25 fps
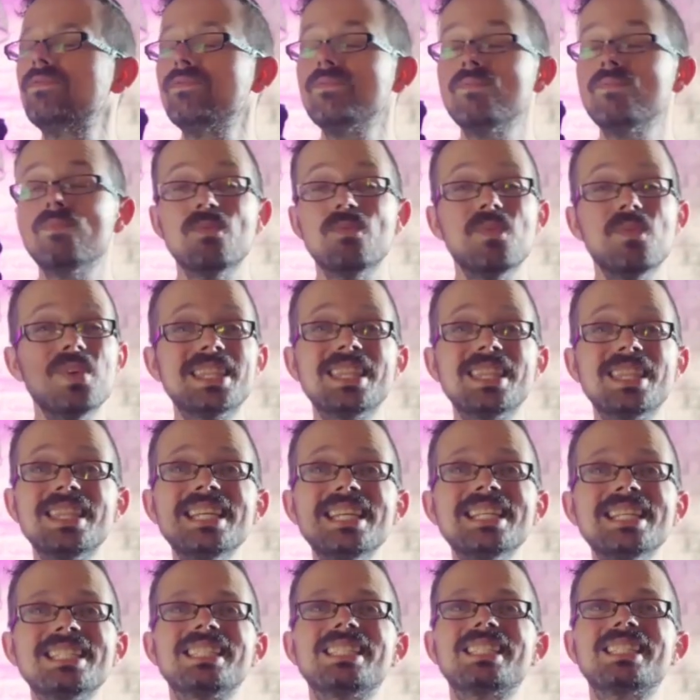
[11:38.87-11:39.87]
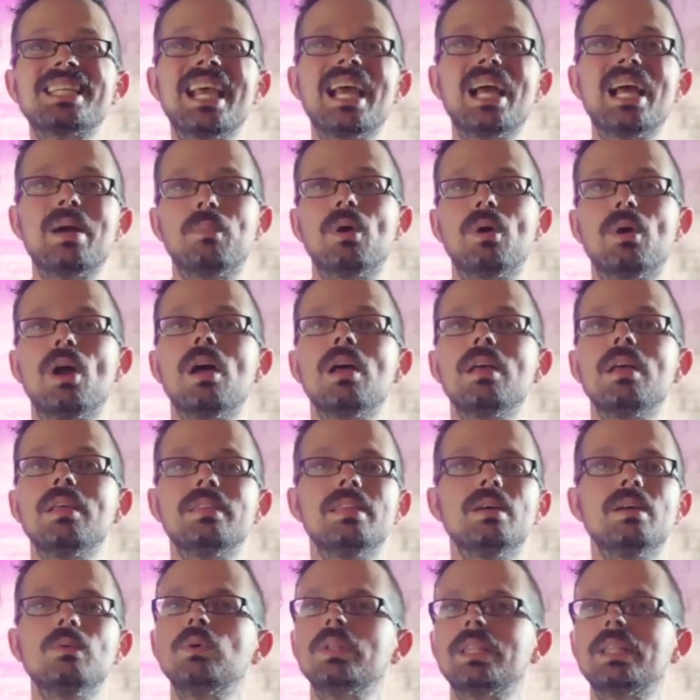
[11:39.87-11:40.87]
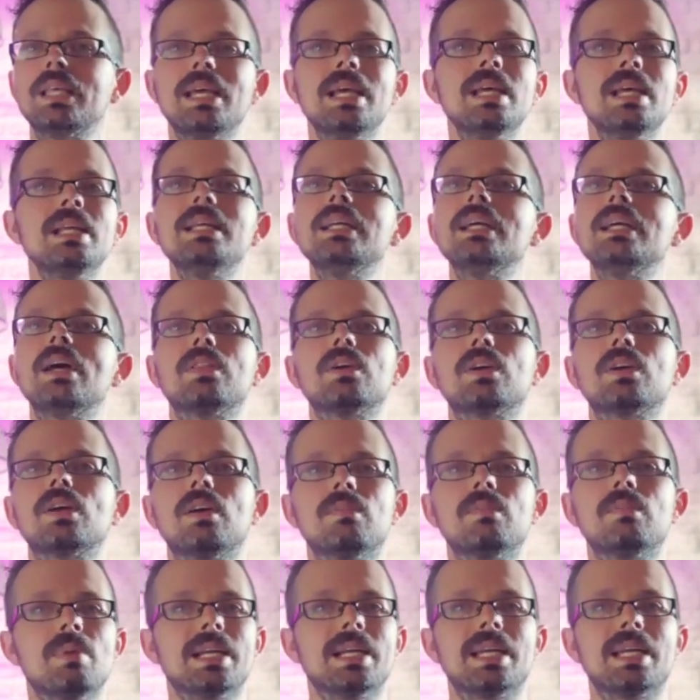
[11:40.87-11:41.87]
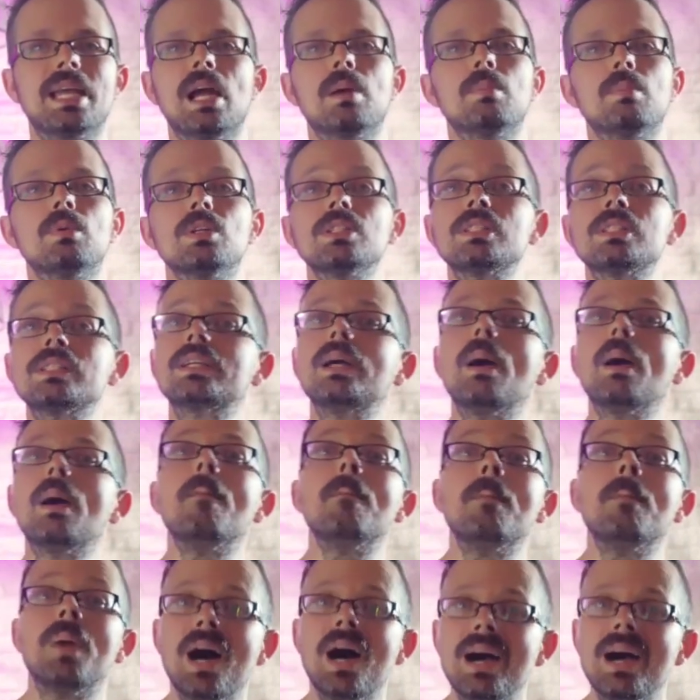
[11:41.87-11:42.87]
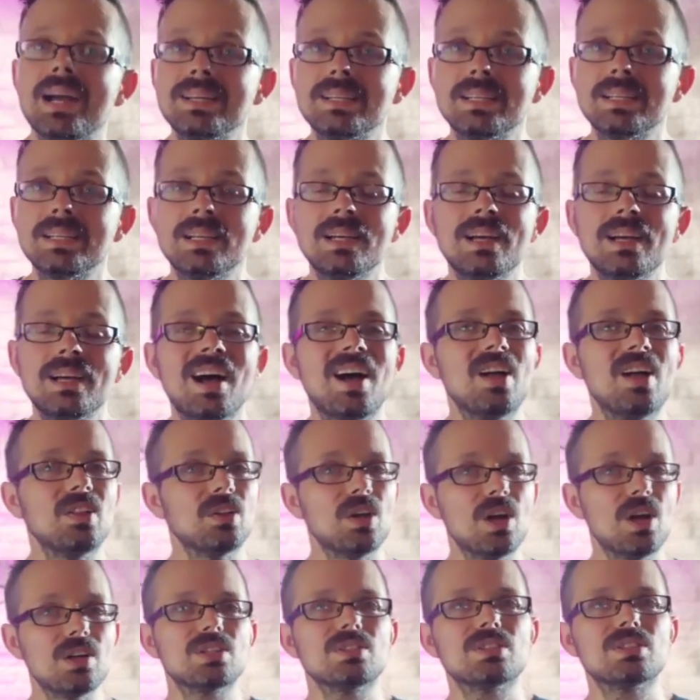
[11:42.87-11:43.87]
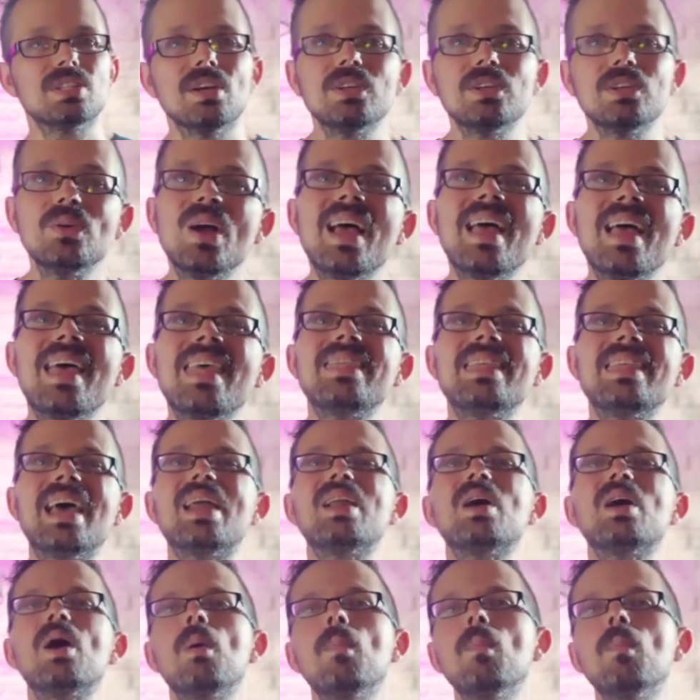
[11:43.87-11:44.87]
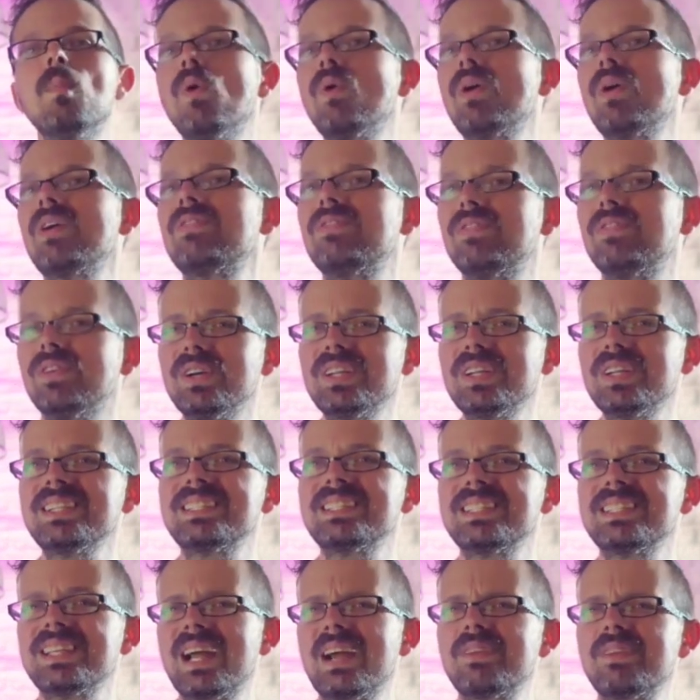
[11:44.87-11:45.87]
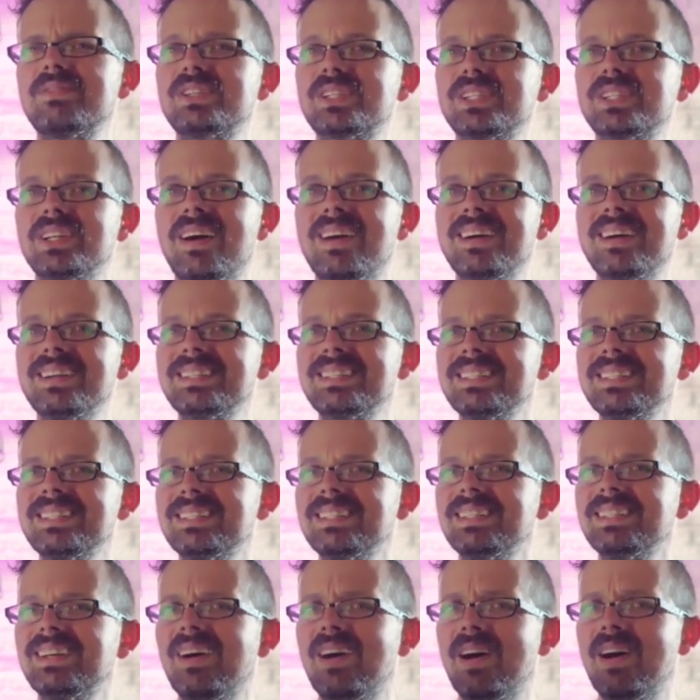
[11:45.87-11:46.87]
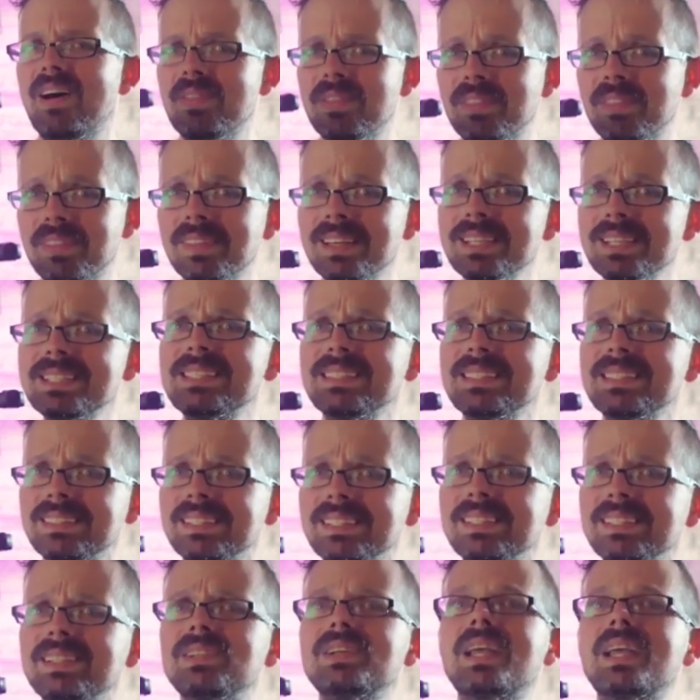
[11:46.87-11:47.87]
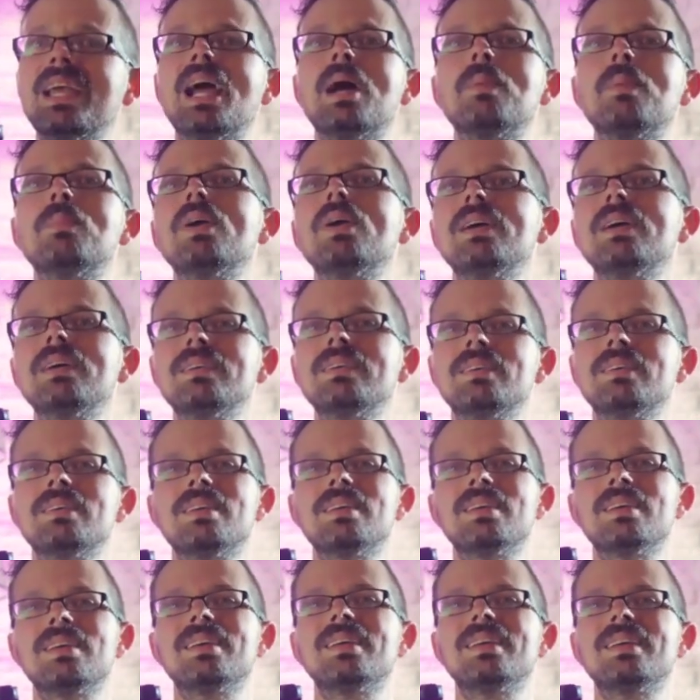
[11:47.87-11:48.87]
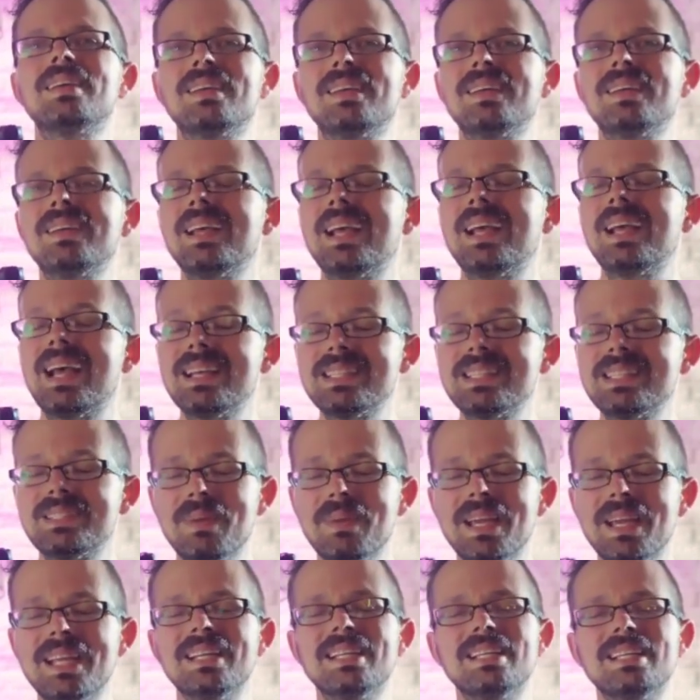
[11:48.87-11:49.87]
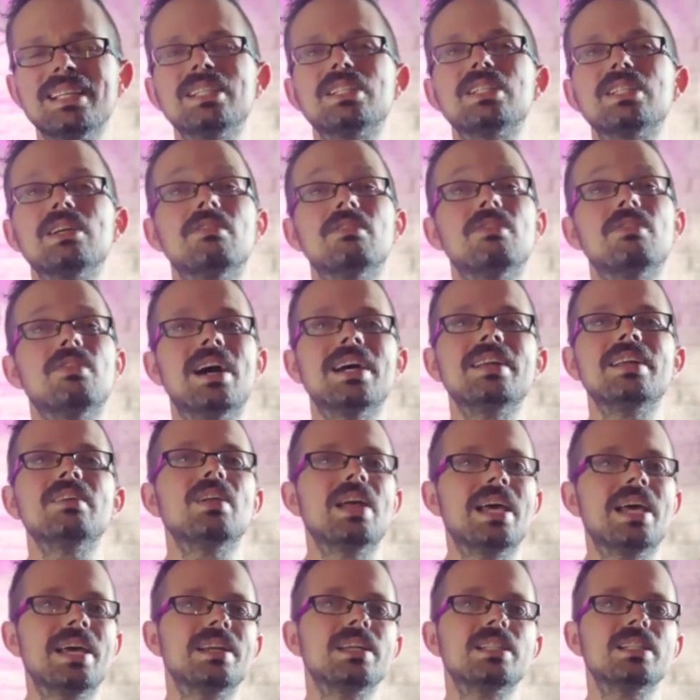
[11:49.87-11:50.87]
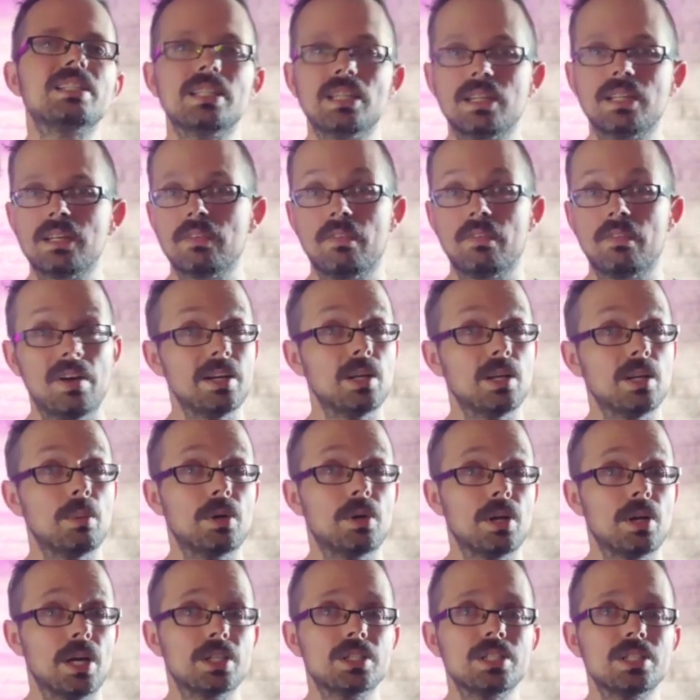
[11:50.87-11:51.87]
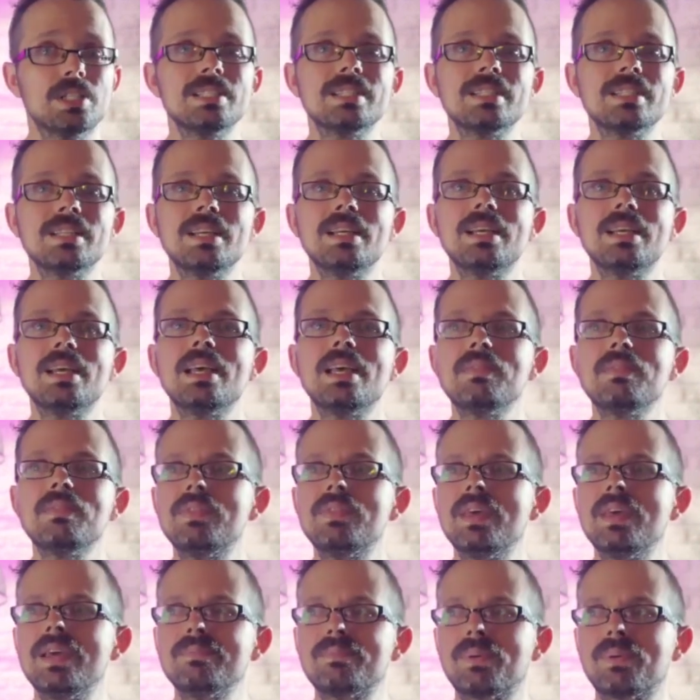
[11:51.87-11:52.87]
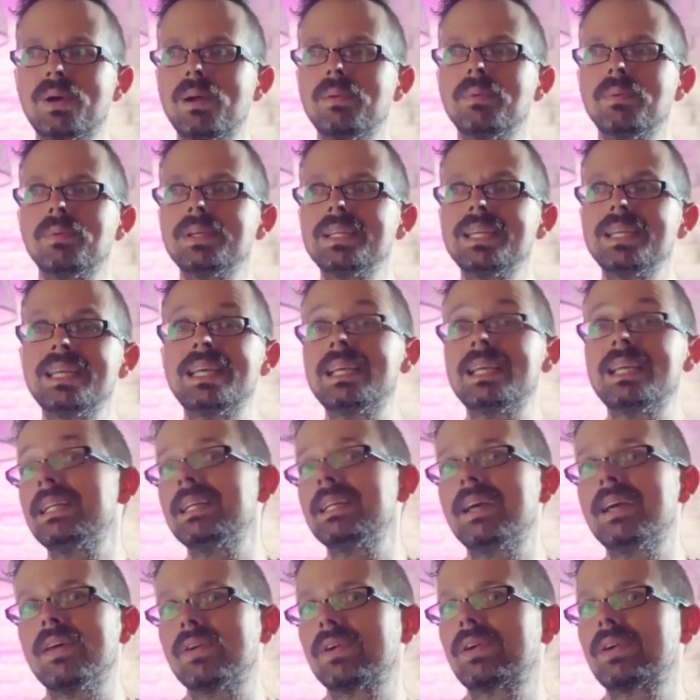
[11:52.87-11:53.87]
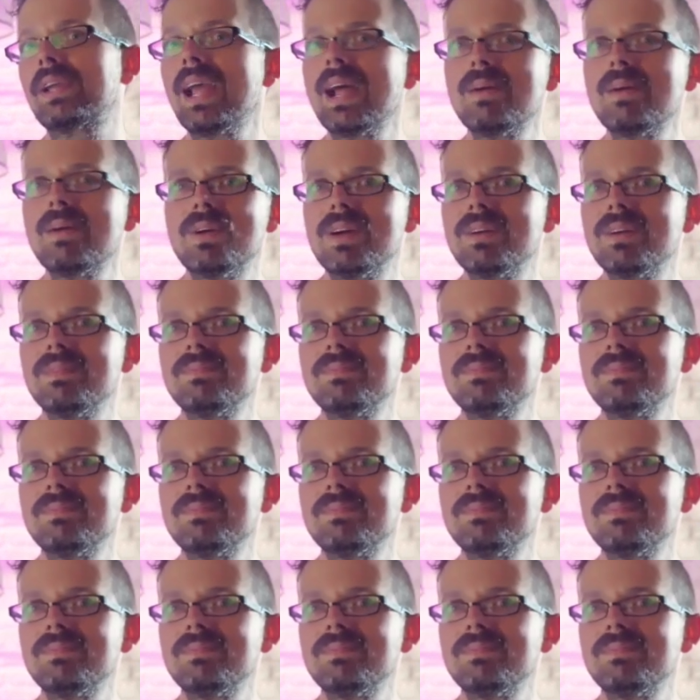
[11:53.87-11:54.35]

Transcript: with this camera than with any other of my cameras combined. I'll also tell you that more footage that I've shot on this little camera has made it into final edits and into final productions than probably any other camera.